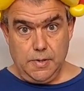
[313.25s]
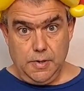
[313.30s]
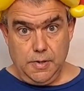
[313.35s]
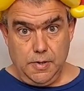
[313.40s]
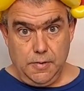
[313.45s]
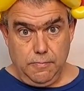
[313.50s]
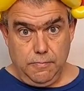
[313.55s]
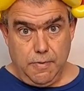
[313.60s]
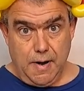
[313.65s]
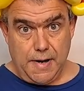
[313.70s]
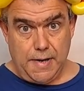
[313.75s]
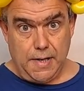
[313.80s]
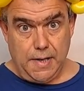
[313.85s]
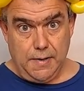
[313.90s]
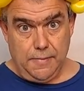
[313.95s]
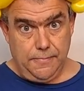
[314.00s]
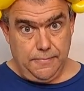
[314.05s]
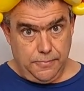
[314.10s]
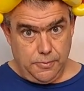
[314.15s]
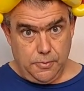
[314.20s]
You're ready
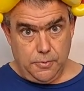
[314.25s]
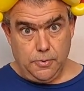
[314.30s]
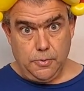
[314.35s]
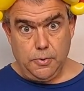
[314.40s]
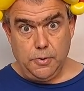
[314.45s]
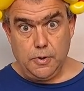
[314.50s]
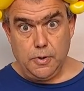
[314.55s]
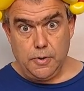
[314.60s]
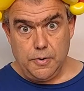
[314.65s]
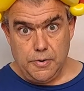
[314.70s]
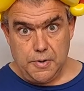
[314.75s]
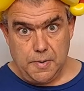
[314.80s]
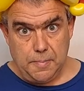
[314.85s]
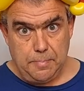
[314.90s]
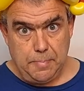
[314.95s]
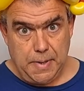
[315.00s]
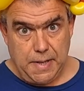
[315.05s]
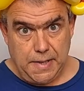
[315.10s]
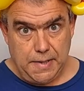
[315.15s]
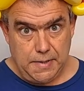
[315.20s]
for the
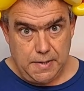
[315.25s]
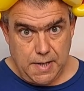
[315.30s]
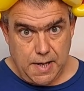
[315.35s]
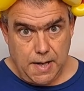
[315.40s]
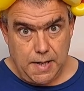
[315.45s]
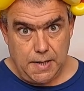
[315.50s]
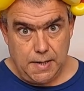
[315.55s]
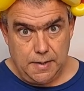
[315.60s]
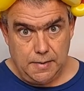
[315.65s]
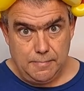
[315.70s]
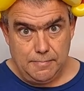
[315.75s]
big day.